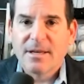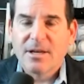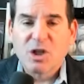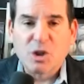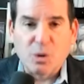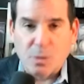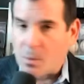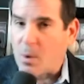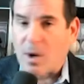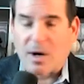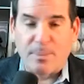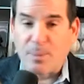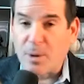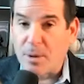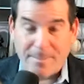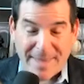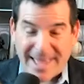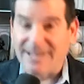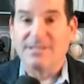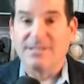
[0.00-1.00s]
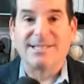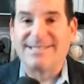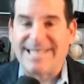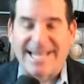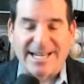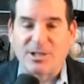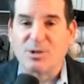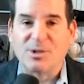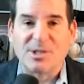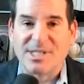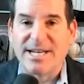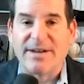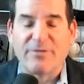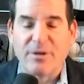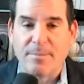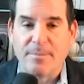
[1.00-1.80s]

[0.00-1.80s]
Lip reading: Do we want to put metal detectors in every